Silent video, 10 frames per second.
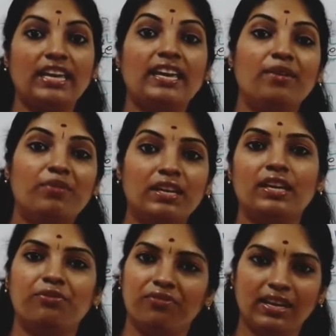even
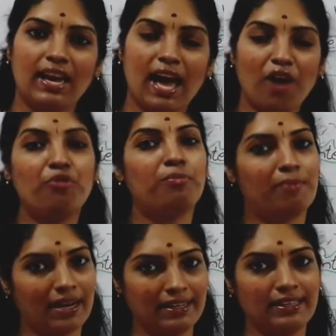if we have
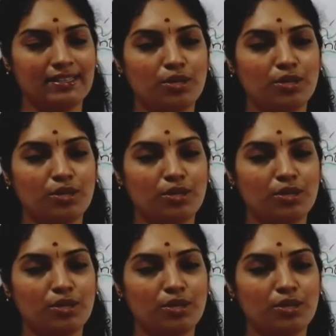money.